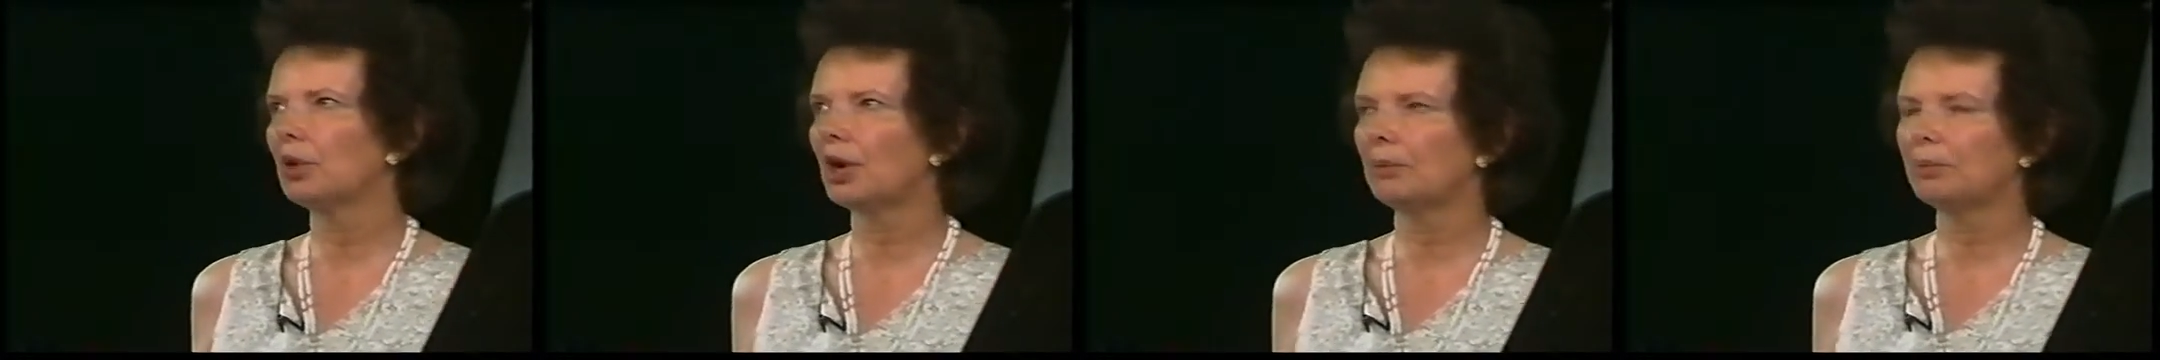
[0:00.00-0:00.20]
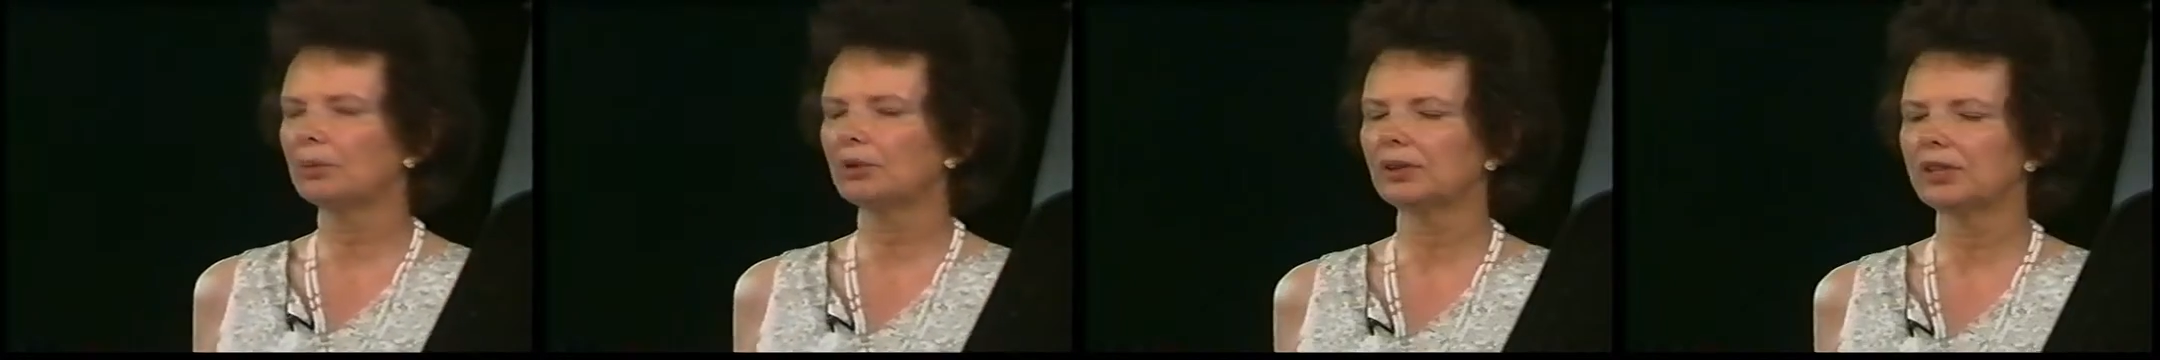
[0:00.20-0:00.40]

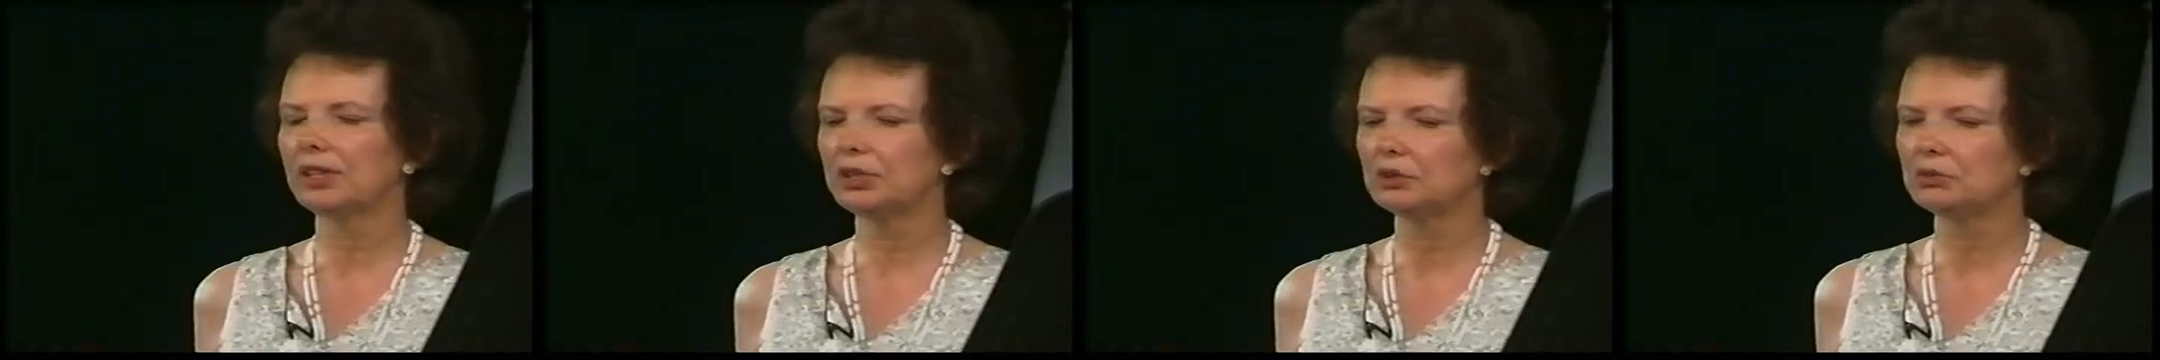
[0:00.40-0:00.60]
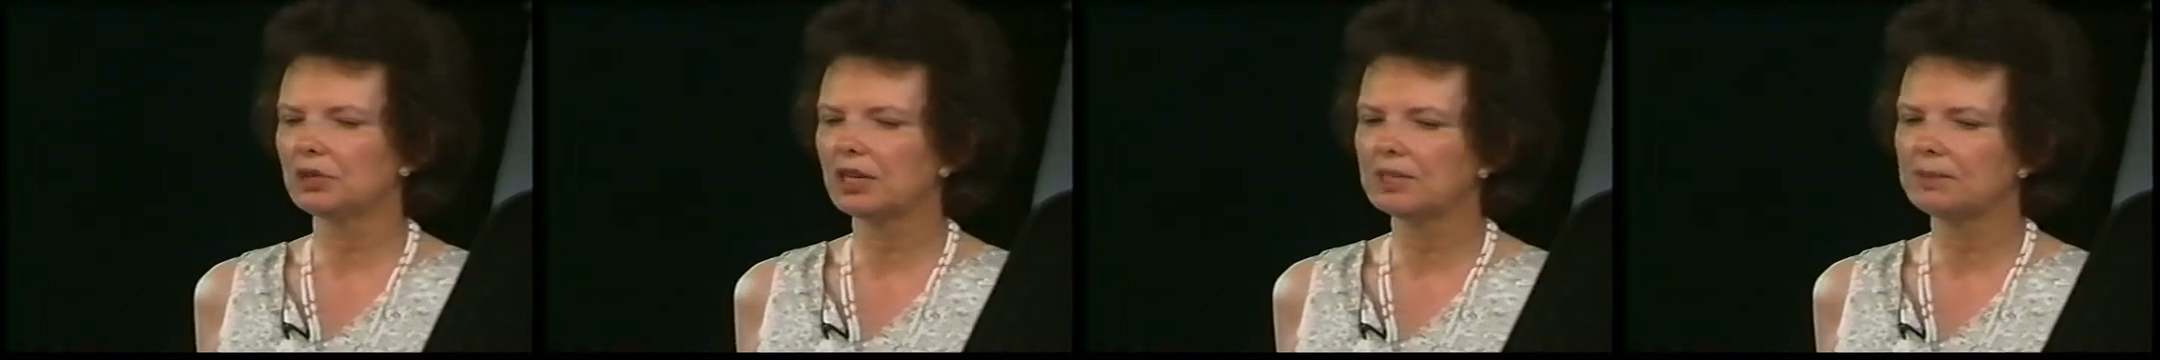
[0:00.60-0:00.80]

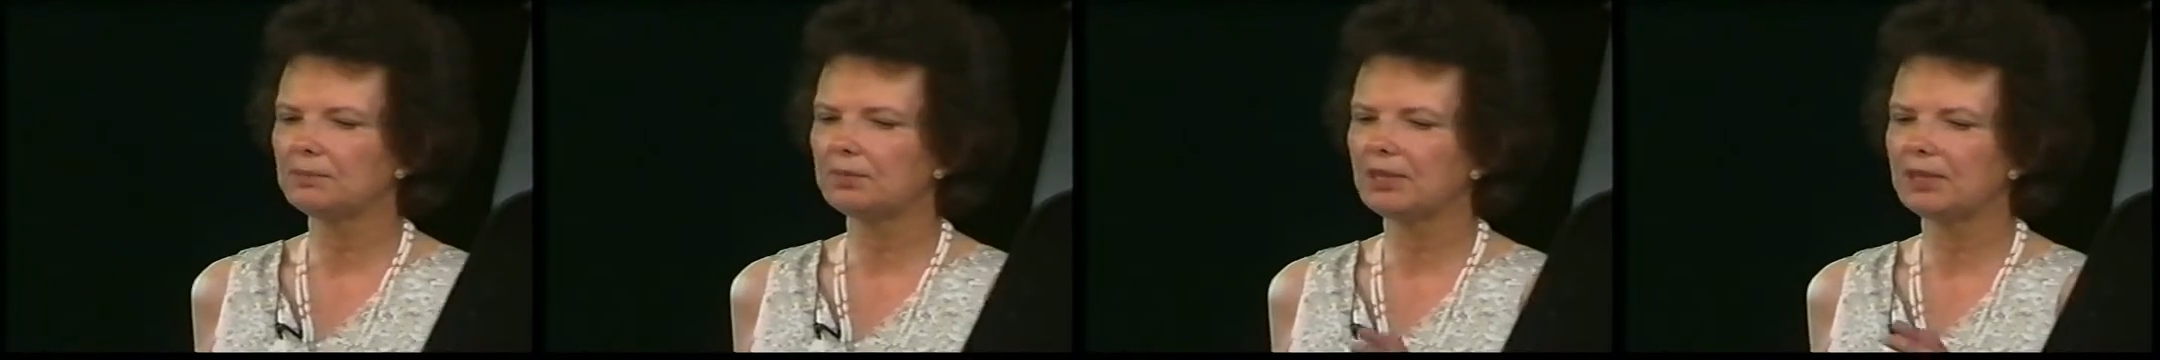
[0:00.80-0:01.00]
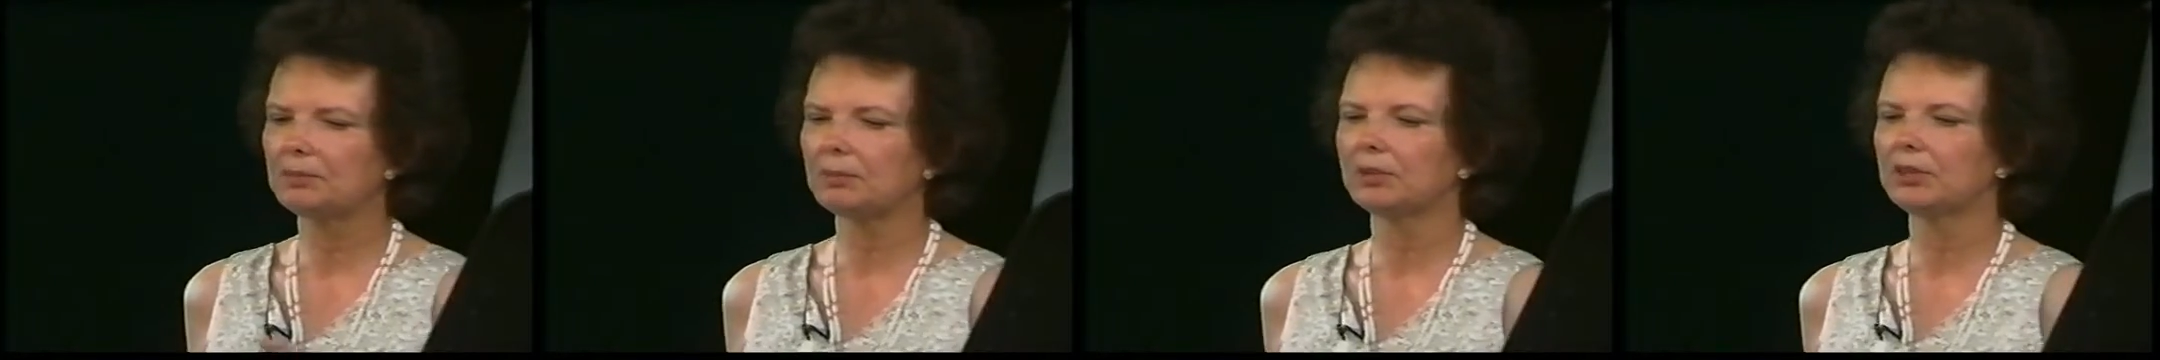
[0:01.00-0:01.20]
properly
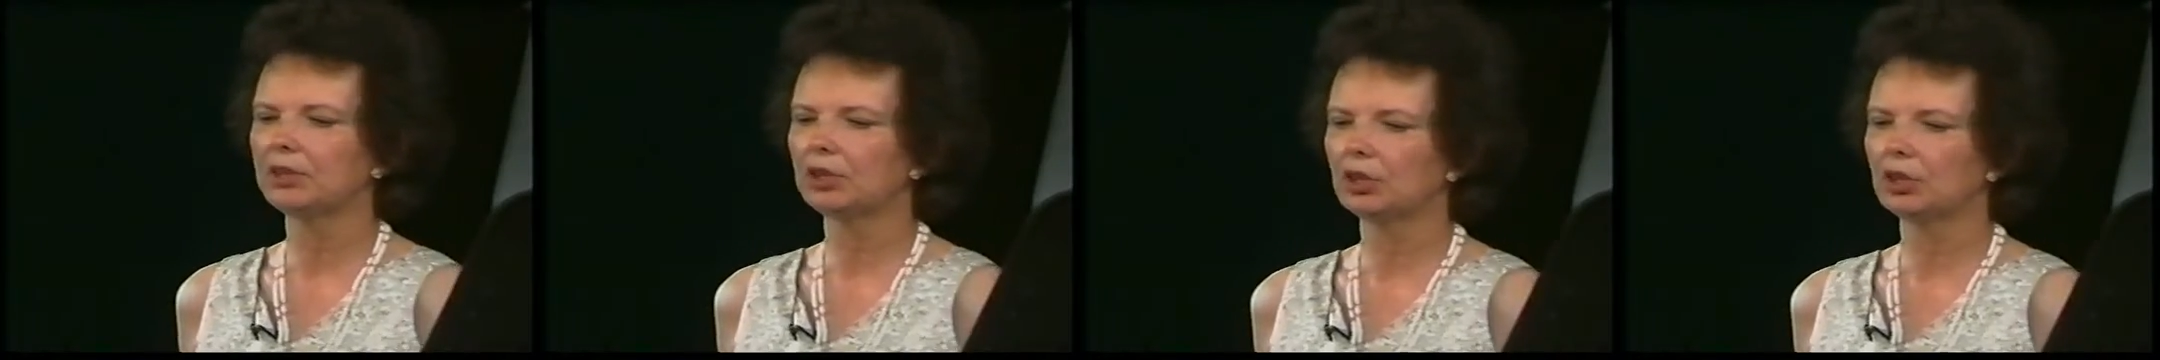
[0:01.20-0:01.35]
trained people